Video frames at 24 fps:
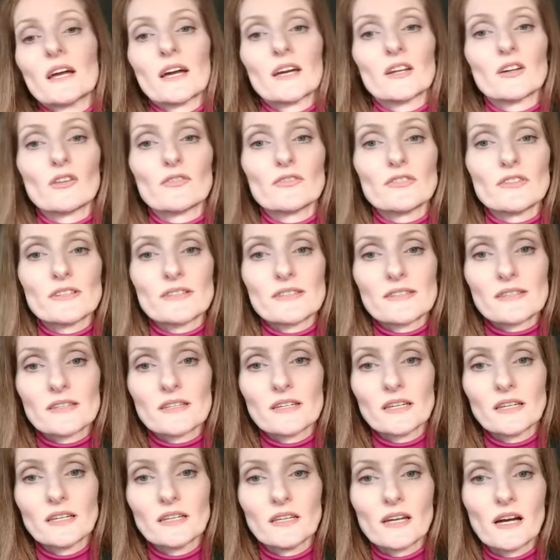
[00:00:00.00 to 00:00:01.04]
and
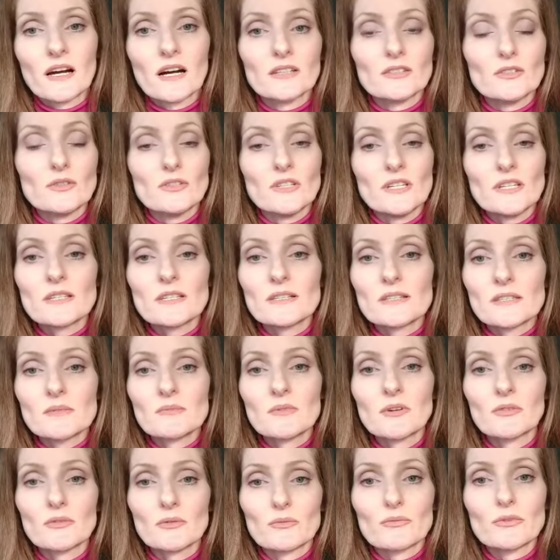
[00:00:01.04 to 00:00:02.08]
obviously you need to
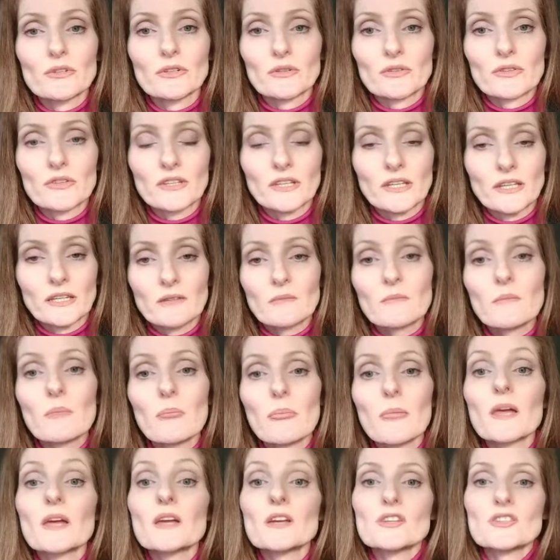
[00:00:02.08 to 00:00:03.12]
smell the real thing
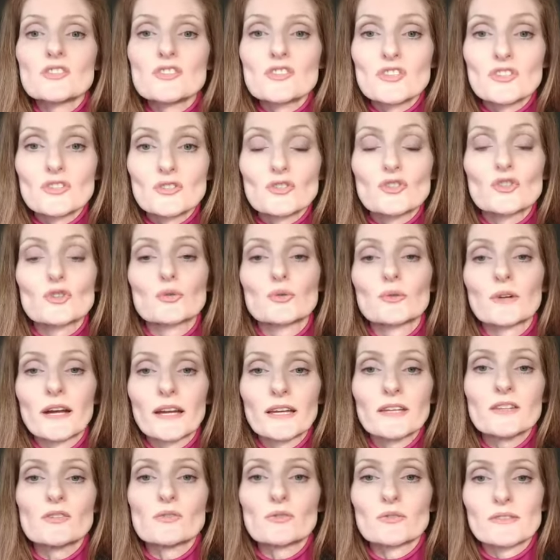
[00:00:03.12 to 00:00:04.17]
to
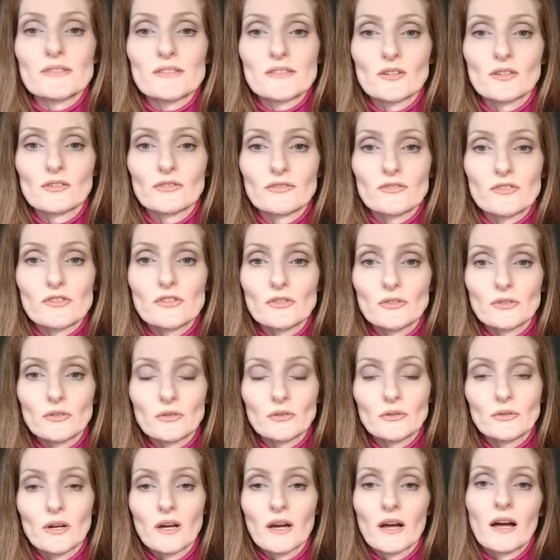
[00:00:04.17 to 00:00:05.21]
train yourself
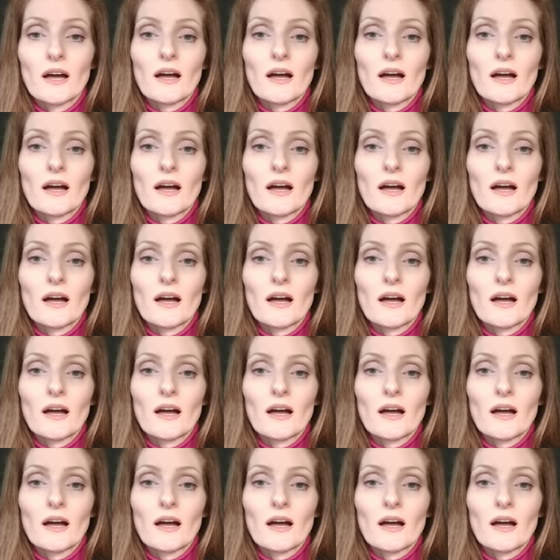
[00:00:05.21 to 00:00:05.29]
to